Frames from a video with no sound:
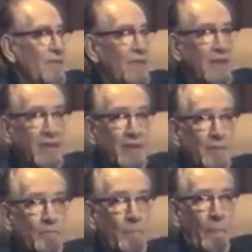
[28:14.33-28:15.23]

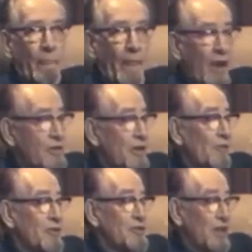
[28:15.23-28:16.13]
the
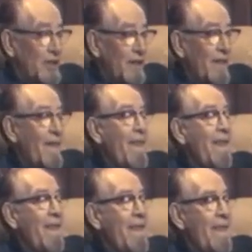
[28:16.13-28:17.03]
artillery shell
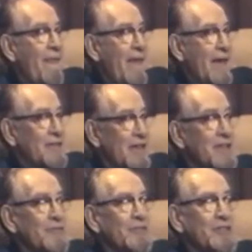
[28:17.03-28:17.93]
has
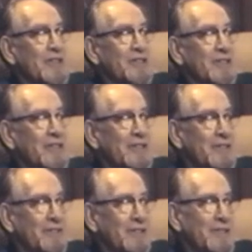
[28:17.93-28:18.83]
less resistance
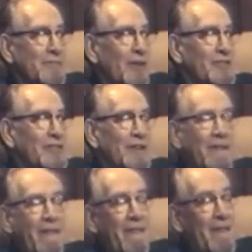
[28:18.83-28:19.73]
to its motion,
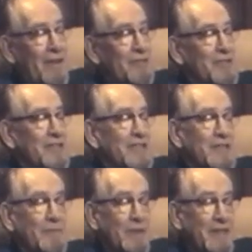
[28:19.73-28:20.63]
loses its
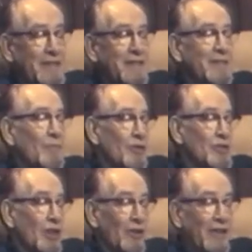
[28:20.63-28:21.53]
speed more
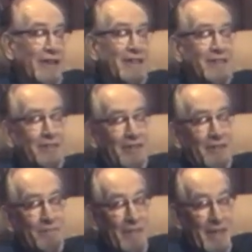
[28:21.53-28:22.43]
slowly, and so on.
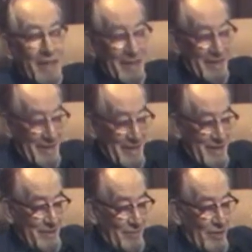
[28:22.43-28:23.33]

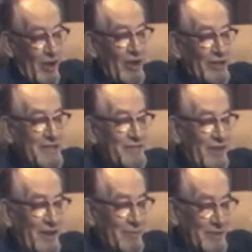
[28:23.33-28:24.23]
With all of these
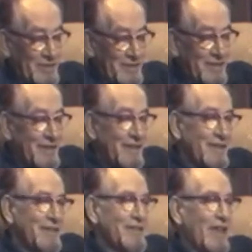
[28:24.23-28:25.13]
variables
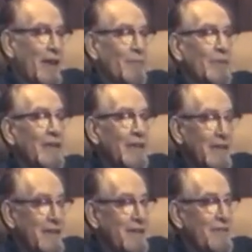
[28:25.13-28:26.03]
set up,
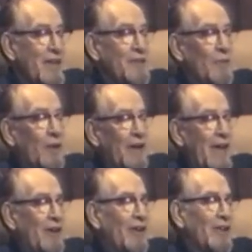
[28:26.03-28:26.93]
then you work
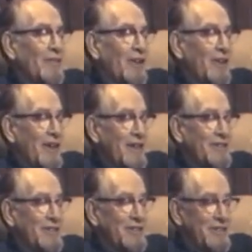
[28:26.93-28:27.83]
out all the
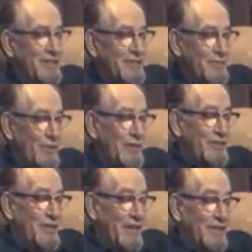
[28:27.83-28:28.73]
variations that you
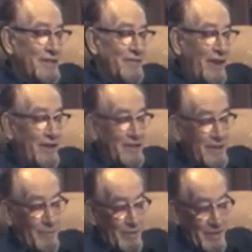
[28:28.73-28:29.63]
wish to get this firing
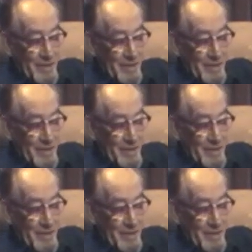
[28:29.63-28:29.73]
table.